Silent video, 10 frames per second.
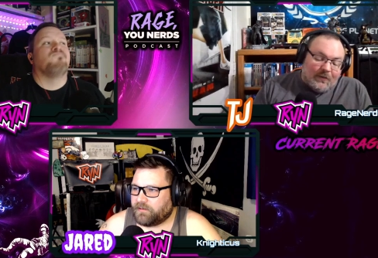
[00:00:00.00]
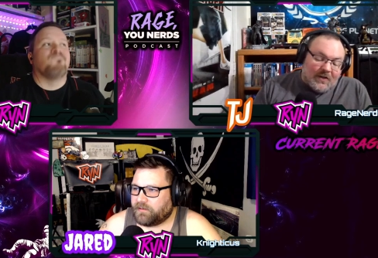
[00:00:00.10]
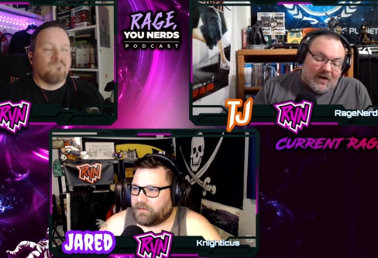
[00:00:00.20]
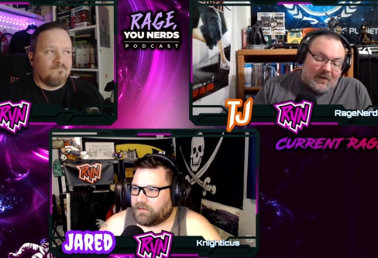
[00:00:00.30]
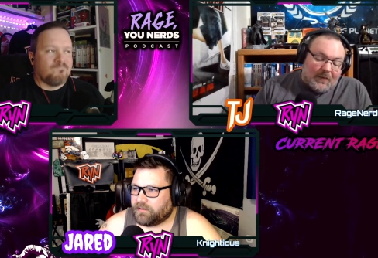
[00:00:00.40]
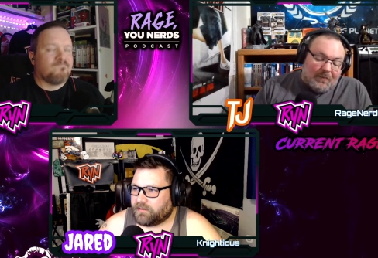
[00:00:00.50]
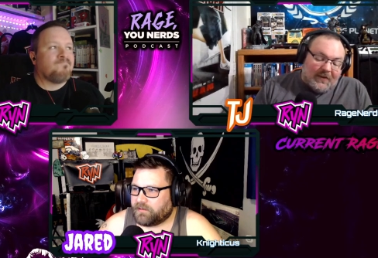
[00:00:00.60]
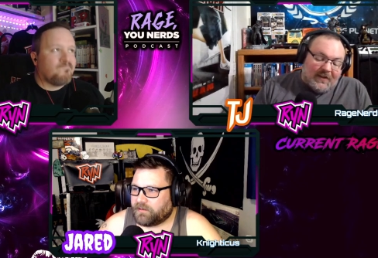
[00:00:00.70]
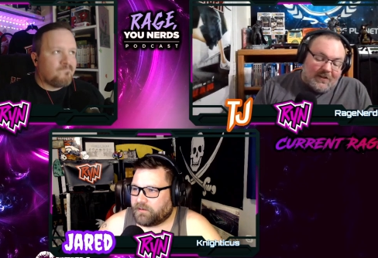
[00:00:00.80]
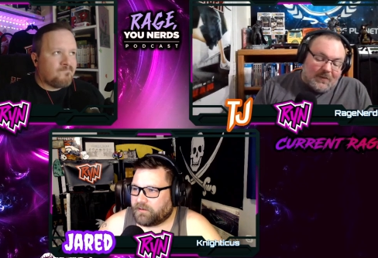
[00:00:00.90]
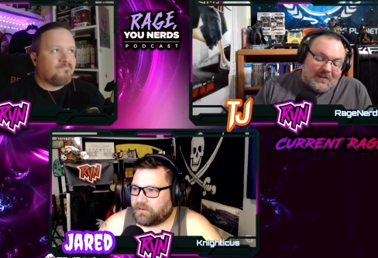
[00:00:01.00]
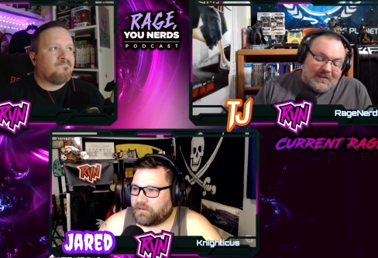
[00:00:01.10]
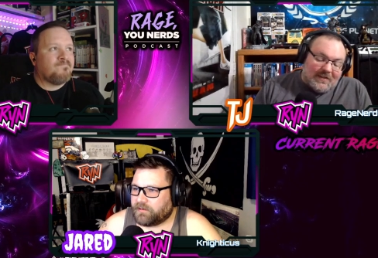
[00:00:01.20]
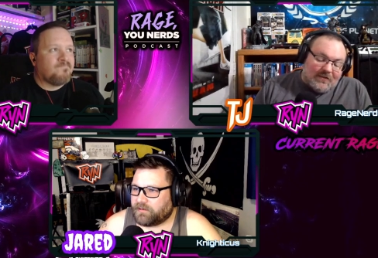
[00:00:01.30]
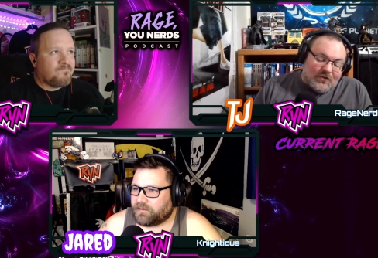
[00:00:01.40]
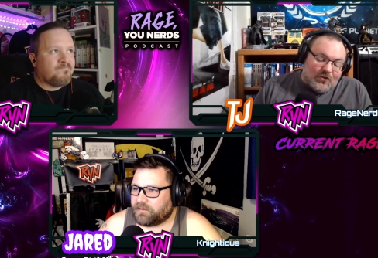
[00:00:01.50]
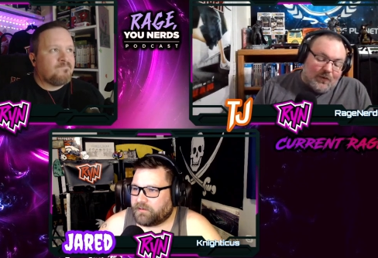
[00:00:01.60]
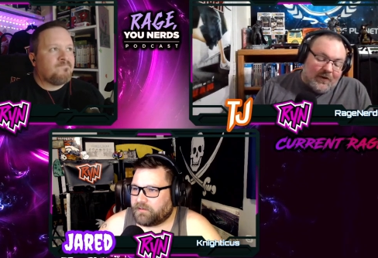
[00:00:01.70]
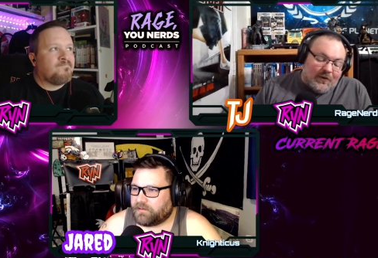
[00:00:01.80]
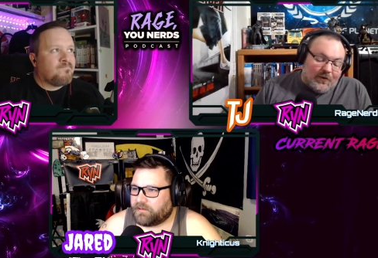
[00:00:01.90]
Speaker 1: and retirement plans because even
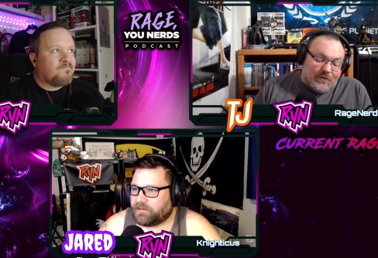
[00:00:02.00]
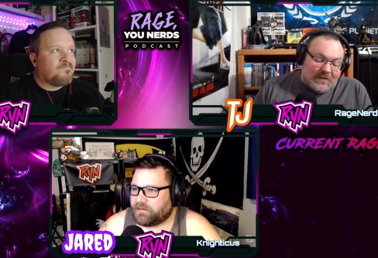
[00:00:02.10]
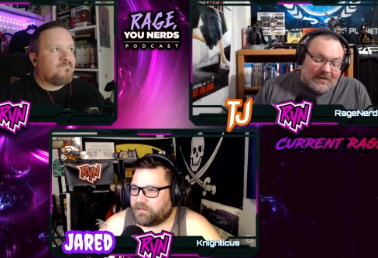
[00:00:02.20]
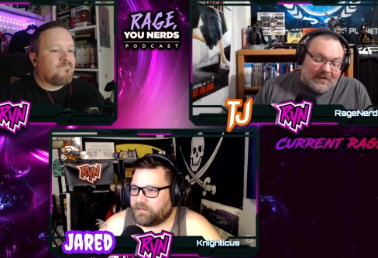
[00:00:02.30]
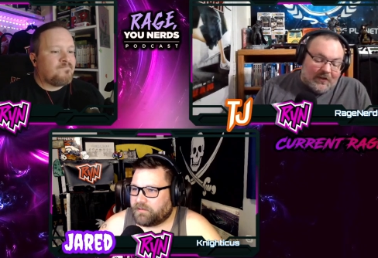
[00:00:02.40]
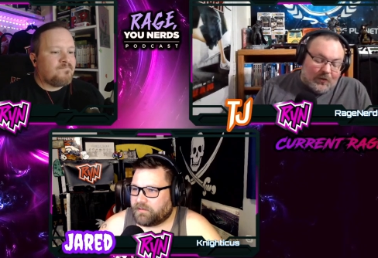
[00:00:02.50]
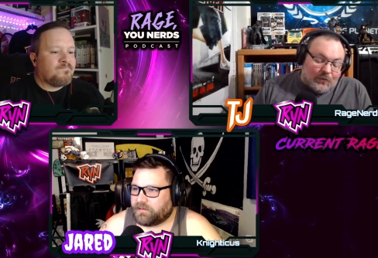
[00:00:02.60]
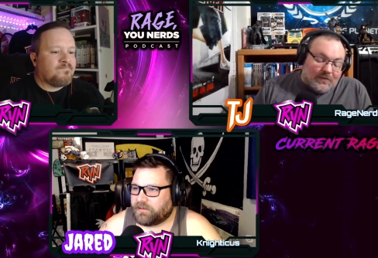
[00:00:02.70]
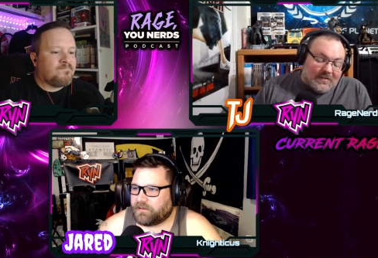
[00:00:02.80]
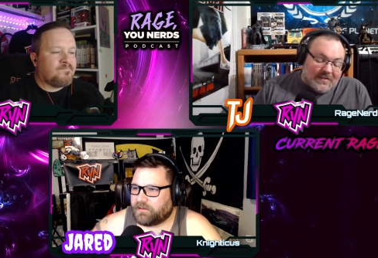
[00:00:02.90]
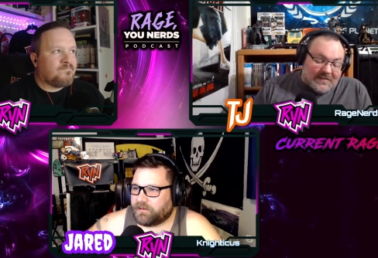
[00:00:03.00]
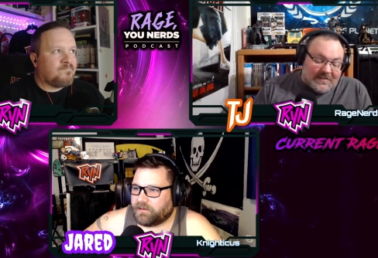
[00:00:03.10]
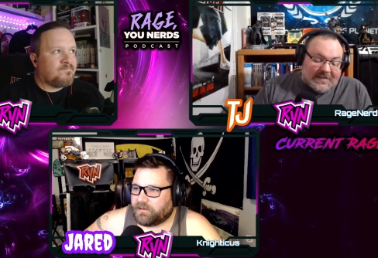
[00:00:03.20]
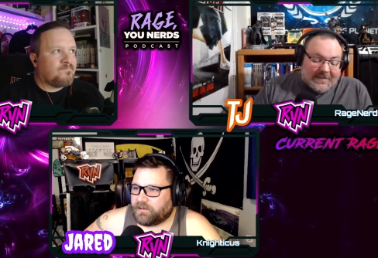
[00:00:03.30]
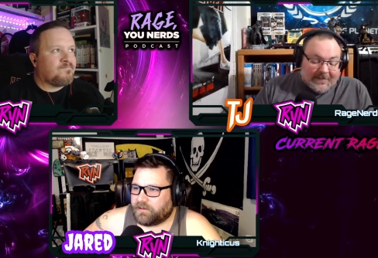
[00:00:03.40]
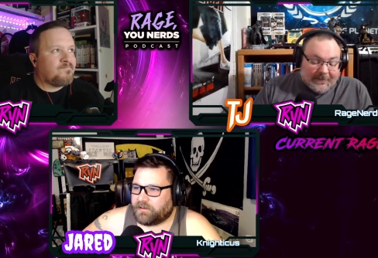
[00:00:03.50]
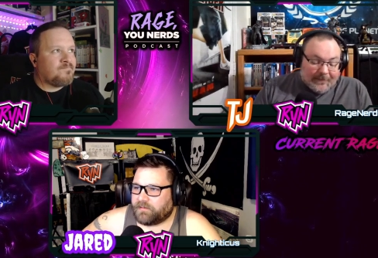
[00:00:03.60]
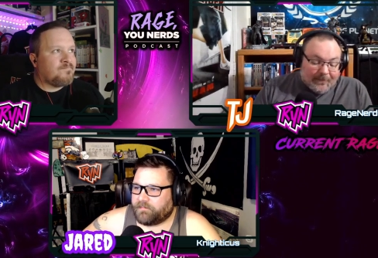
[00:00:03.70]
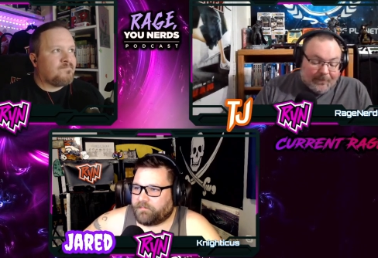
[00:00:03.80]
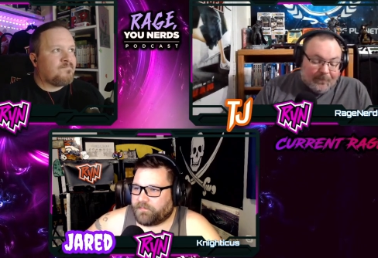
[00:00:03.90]
superheroes need a golden
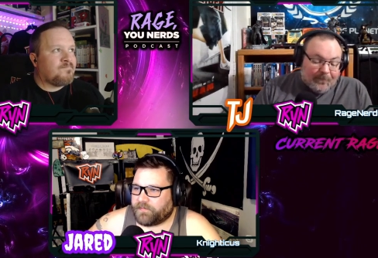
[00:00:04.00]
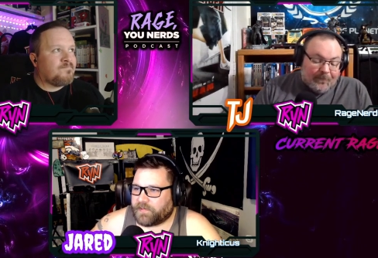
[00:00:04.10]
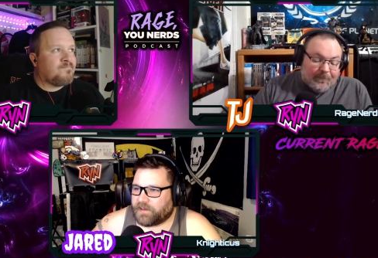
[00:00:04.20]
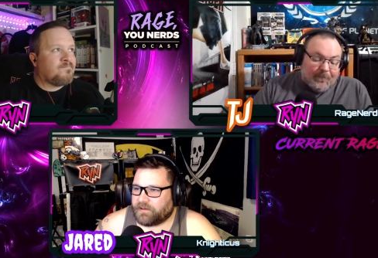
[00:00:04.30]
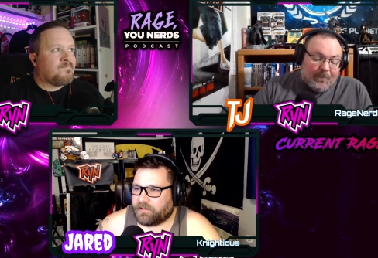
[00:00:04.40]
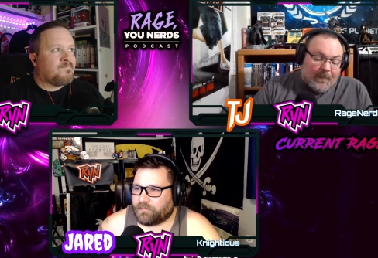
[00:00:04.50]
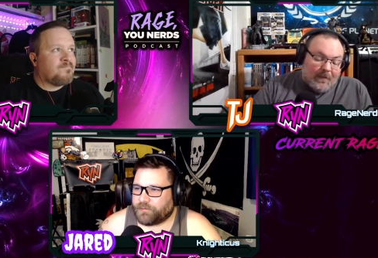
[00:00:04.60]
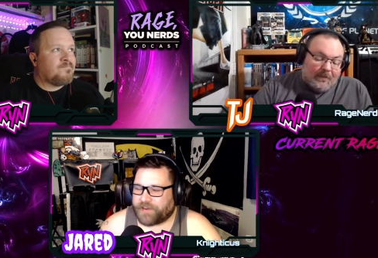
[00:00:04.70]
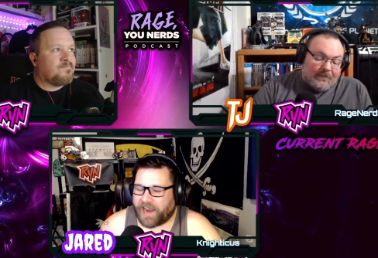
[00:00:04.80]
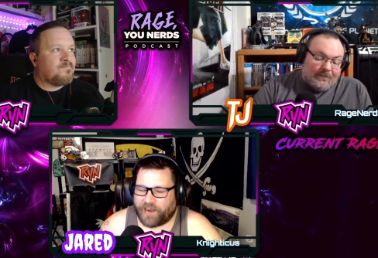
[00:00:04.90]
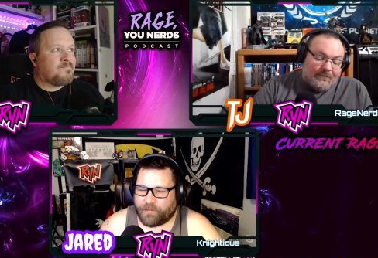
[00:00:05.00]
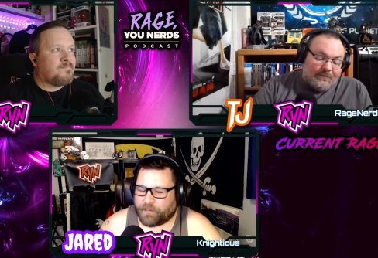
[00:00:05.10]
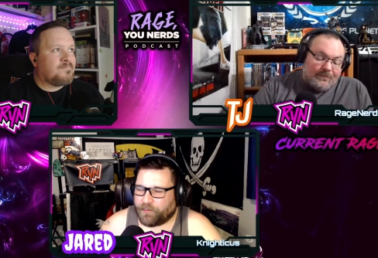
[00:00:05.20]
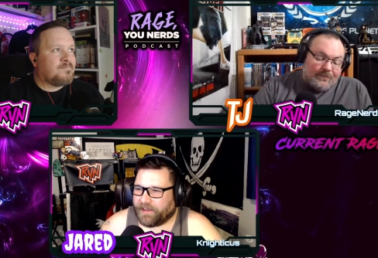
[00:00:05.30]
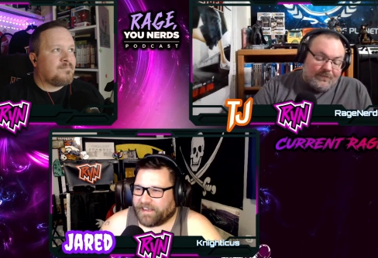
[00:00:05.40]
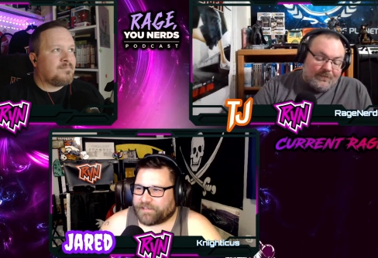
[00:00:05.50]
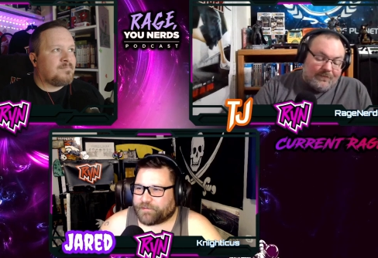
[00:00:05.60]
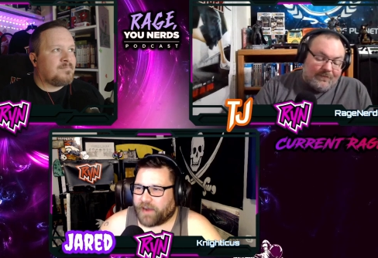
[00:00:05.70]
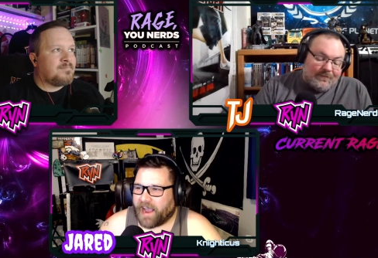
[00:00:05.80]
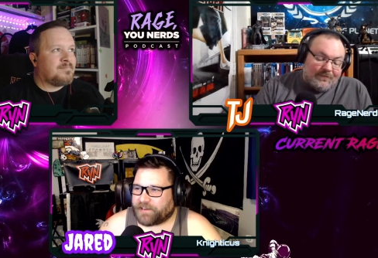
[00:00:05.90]
sunset.
Speaker 2: Retirement
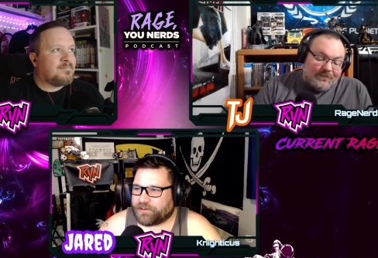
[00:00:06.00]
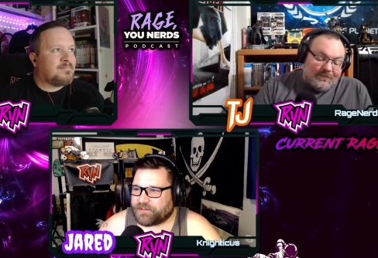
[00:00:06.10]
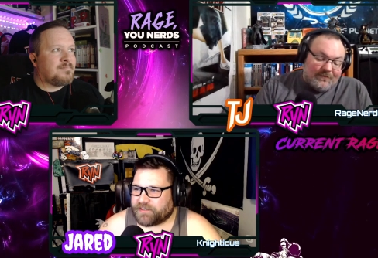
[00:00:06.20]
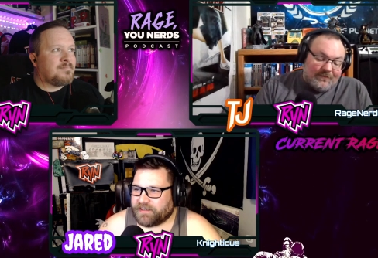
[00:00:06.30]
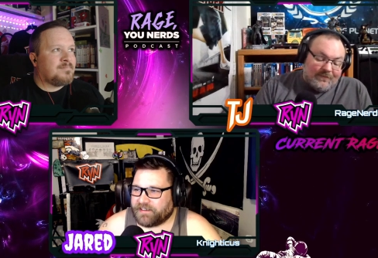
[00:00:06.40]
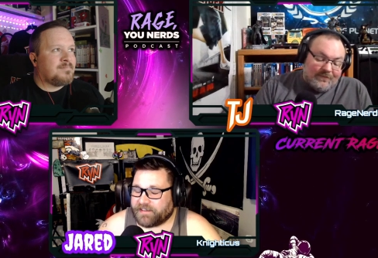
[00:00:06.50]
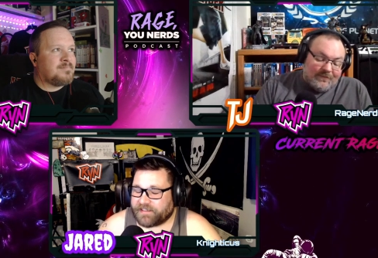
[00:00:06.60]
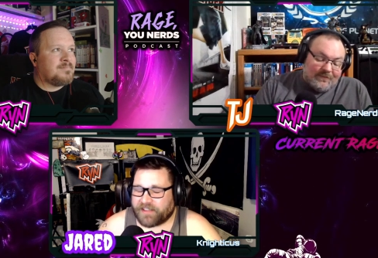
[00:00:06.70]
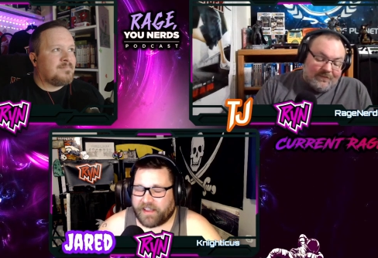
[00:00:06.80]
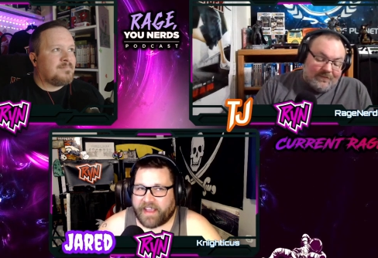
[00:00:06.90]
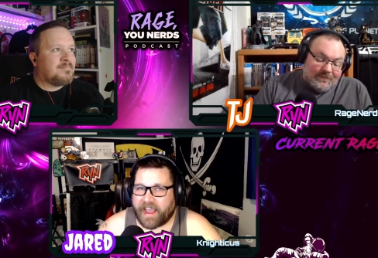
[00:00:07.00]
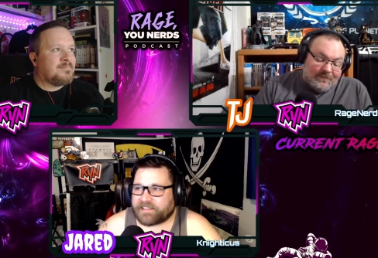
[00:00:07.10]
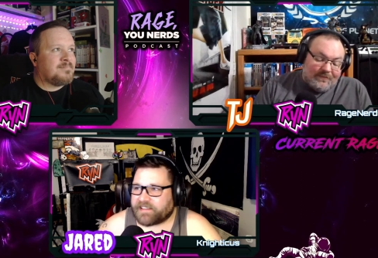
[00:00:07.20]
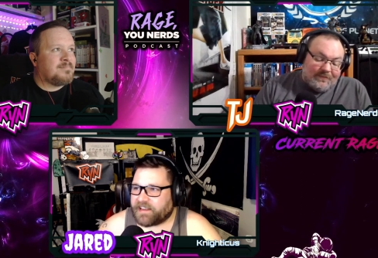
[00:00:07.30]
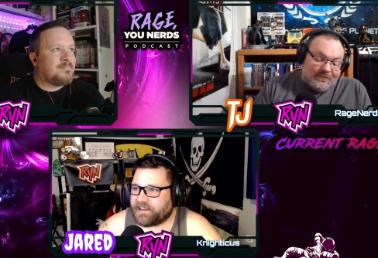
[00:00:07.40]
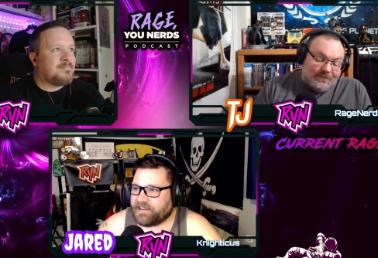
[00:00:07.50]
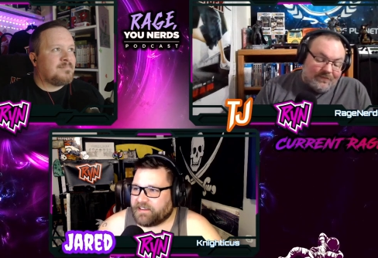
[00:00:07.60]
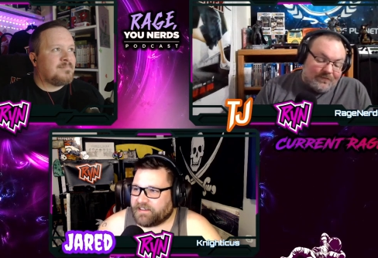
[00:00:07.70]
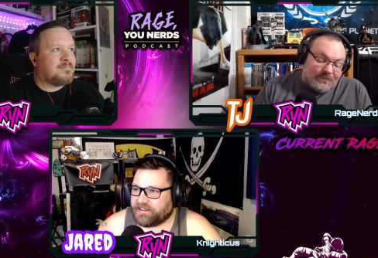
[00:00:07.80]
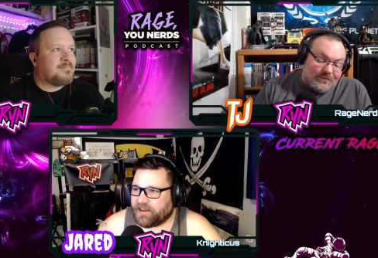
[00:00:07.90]
plans for actors? That's like asking
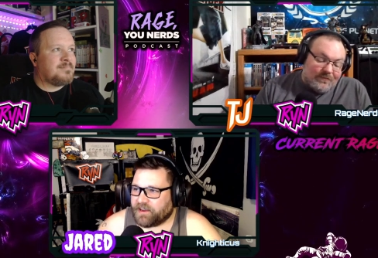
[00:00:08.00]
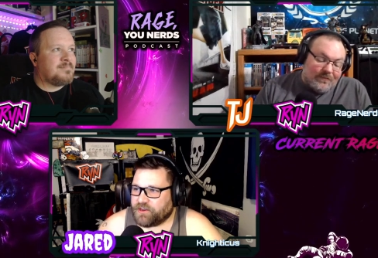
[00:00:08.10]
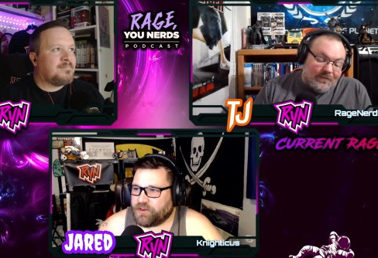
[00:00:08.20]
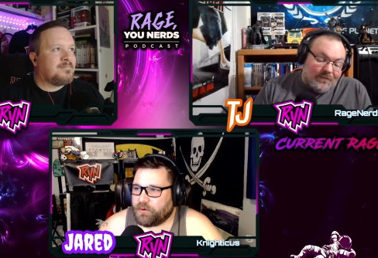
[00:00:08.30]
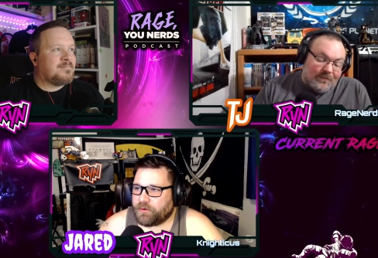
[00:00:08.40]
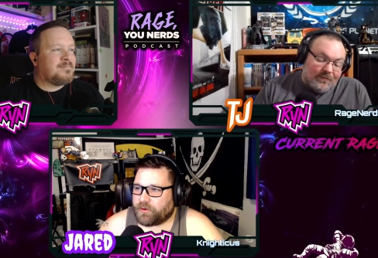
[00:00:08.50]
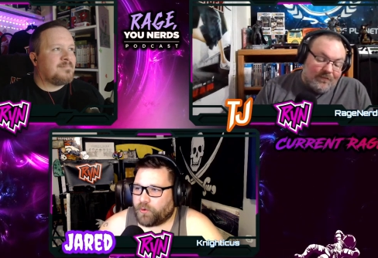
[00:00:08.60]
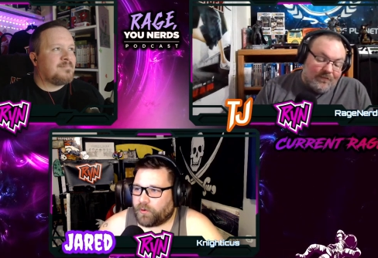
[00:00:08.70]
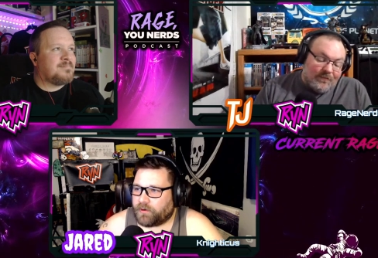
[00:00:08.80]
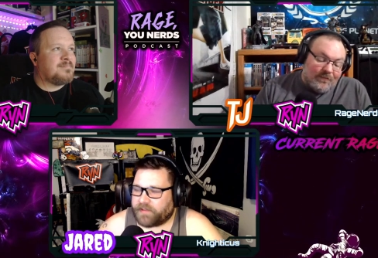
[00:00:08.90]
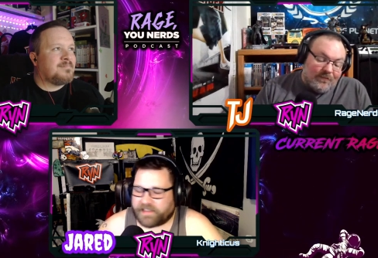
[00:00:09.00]
a unicorn.